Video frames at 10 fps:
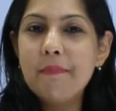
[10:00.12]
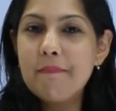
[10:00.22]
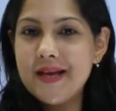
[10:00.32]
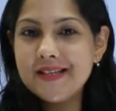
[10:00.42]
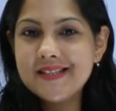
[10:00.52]
the
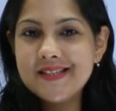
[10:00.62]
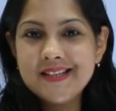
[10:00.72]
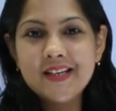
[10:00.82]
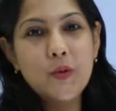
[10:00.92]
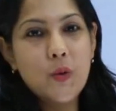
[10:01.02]
best
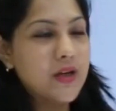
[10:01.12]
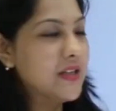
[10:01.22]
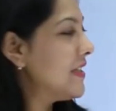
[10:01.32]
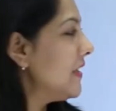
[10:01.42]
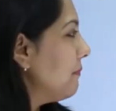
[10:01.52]

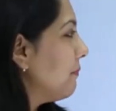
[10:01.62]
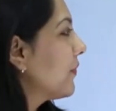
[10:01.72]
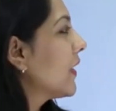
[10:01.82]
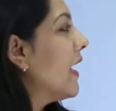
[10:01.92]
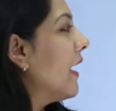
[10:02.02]
quality.
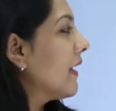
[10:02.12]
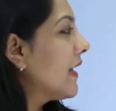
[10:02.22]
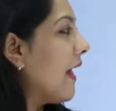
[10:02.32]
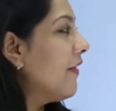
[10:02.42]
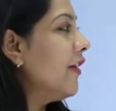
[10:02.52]

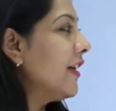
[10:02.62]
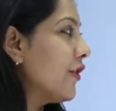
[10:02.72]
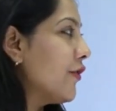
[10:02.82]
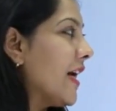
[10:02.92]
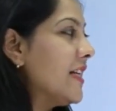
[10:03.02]
Gathering
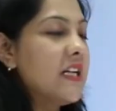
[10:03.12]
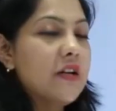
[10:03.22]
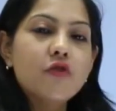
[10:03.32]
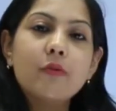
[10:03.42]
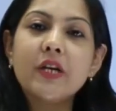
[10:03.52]
the right
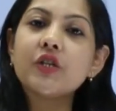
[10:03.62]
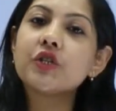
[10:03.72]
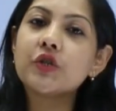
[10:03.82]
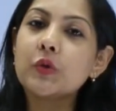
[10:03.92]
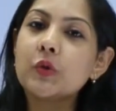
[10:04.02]

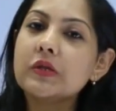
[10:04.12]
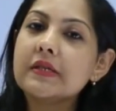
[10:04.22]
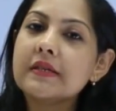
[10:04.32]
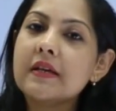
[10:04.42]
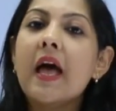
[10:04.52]
information
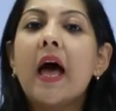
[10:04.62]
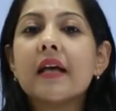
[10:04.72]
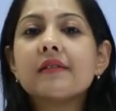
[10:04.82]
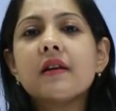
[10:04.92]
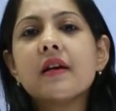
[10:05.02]
tools.
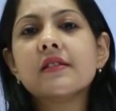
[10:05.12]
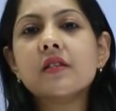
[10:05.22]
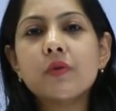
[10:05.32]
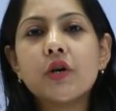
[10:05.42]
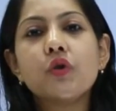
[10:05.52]
As a
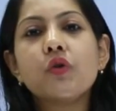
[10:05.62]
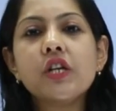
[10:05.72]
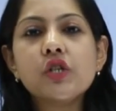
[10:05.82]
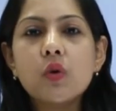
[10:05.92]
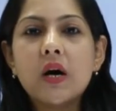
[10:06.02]
customer, you
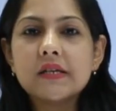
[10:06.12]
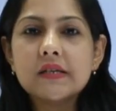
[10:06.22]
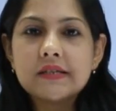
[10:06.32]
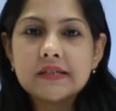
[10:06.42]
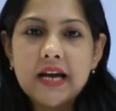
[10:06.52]
need to
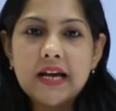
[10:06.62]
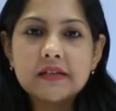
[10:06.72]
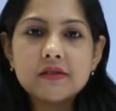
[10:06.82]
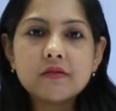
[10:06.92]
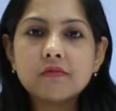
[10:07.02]

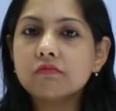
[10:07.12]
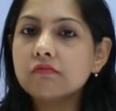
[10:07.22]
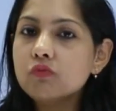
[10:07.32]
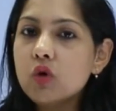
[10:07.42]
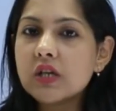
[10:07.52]
understand
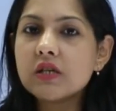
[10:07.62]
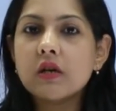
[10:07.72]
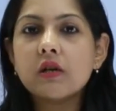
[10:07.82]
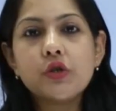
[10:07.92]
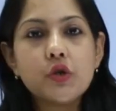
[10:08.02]
what
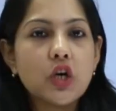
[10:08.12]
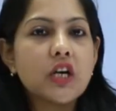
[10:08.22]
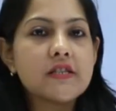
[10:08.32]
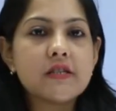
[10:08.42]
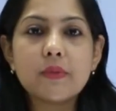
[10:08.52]
do your
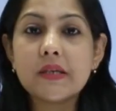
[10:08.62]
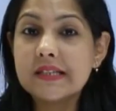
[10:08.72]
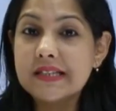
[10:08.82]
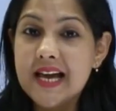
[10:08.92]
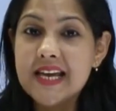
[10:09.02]

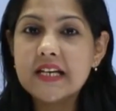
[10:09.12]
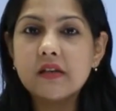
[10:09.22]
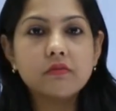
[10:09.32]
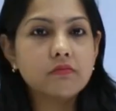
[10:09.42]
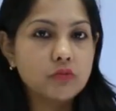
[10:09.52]
customers like,
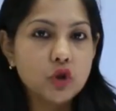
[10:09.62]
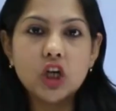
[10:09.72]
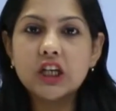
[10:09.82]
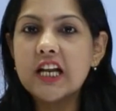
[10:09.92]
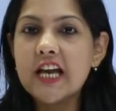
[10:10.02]

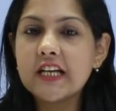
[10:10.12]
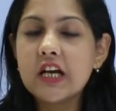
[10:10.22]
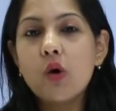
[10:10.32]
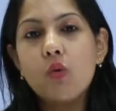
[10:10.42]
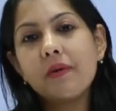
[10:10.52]
not like,
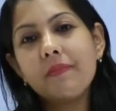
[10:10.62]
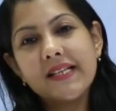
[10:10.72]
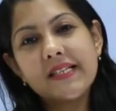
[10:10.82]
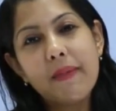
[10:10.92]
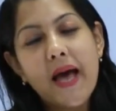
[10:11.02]
what
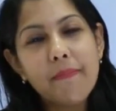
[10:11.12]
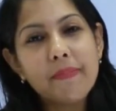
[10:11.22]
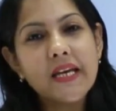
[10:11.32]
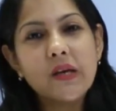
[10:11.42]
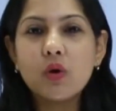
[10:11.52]
makes them
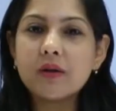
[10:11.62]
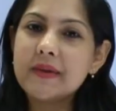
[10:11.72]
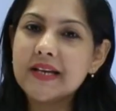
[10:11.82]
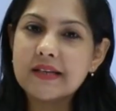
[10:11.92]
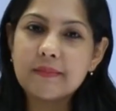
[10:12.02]
happy, what
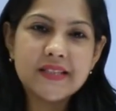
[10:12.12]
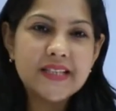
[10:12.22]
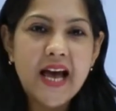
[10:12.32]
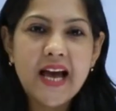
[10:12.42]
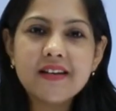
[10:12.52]
makes them
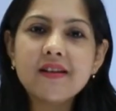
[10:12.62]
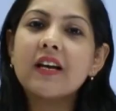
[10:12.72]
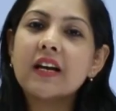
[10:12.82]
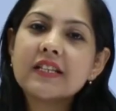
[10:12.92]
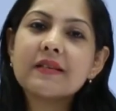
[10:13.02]
sad.
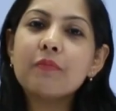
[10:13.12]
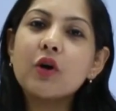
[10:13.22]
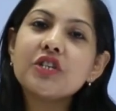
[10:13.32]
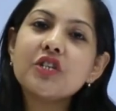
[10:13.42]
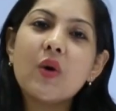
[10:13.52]
It's
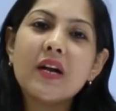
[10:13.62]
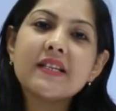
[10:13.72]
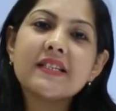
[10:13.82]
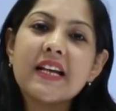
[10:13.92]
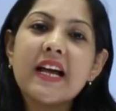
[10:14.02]
important to
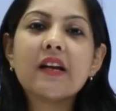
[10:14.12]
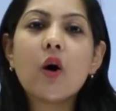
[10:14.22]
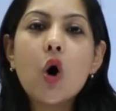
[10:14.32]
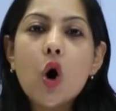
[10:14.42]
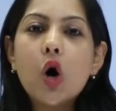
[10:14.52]
understand
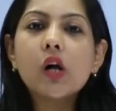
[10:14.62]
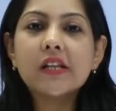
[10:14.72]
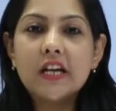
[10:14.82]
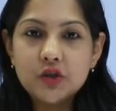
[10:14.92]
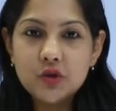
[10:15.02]
all
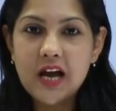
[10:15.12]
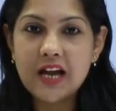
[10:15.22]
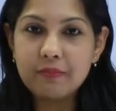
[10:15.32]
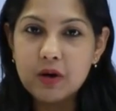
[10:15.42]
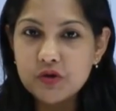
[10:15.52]
that you
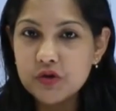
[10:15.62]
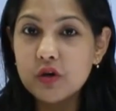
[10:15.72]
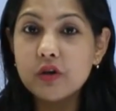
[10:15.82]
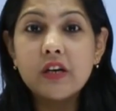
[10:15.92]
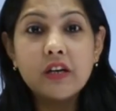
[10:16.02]
can about
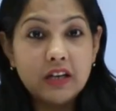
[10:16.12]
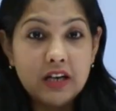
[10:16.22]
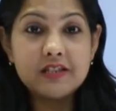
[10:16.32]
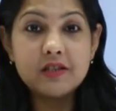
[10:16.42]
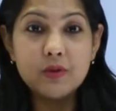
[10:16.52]
your
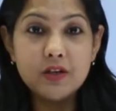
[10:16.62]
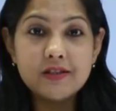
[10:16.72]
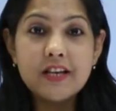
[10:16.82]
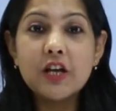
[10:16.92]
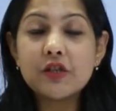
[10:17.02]

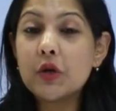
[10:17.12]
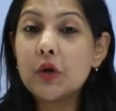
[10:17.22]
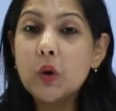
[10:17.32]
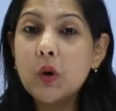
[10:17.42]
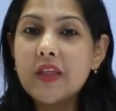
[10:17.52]
customers. So
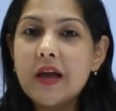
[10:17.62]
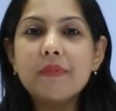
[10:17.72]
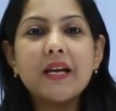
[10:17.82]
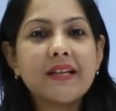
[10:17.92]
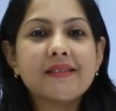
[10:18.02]
know
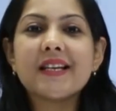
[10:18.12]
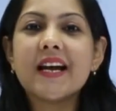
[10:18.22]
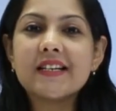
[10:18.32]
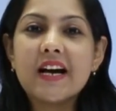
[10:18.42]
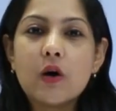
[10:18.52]
them
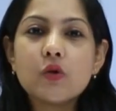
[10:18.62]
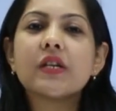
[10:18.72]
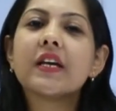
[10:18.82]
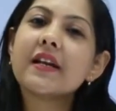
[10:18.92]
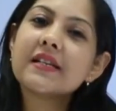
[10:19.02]
inside
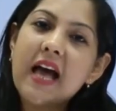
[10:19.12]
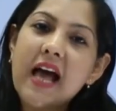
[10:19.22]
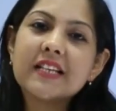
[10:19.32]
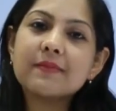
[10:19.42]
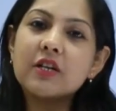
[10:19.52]
out, get
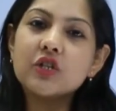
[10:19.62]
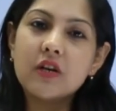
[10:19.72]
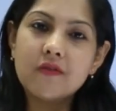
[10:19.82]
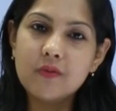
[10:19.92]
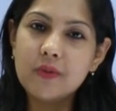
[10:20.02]
as much
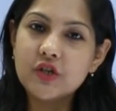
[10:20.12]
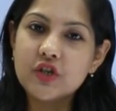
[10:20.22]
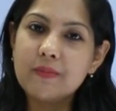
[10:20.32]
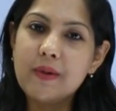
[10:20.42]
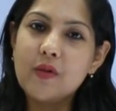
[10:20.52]

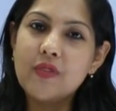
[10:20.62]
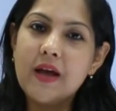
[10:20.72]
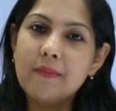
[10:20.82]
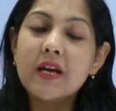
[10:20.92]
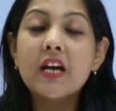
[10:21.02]
information about
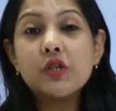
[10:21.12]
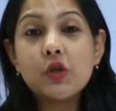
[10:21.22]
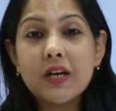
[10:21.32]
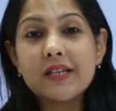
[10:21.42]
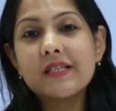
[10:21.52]
them
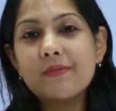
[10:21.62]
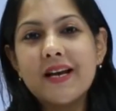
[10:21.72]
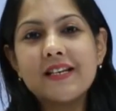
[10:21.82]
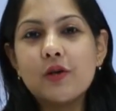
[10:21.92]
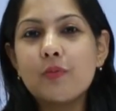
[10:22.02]
to
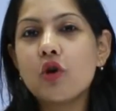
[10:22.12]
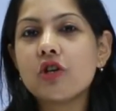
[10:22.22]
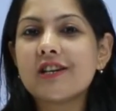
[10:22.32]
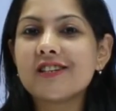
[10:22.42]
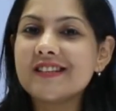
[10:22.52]
customize your
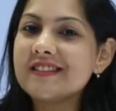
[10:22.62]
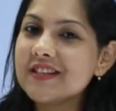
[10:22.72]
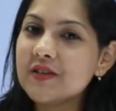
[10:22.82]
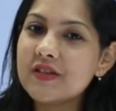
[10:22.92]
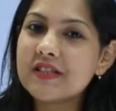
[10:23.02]
product and
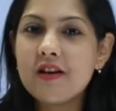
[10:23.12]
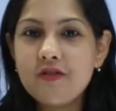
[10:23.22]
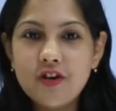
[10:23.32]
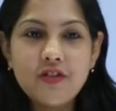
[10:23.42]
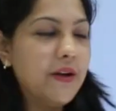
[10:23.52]
service
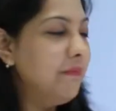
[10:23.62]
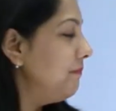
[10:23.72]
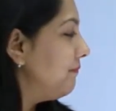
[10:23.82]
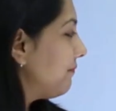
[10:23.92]
for them.